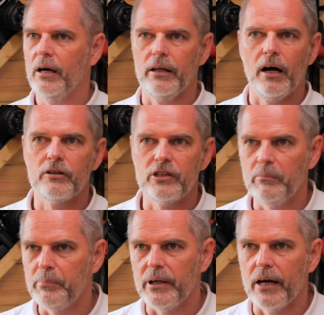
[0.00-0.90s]

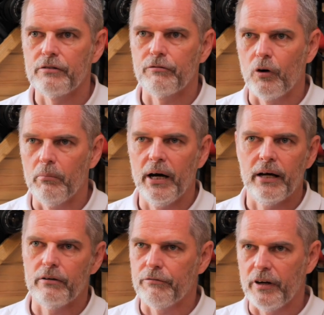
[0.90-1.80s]
RTMPS
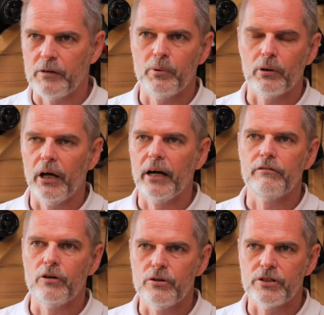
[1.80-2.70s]
format that Facebook Live
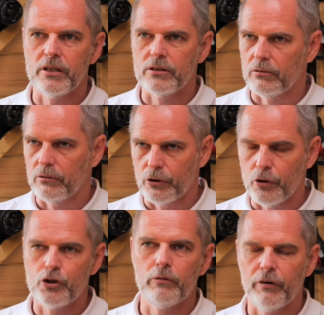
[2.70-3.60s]
uses, or
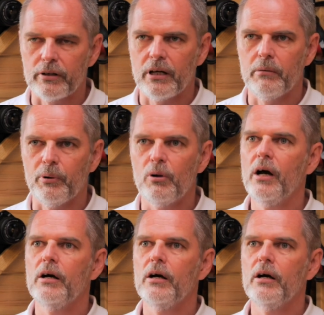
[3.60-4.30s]
YouTube, for example.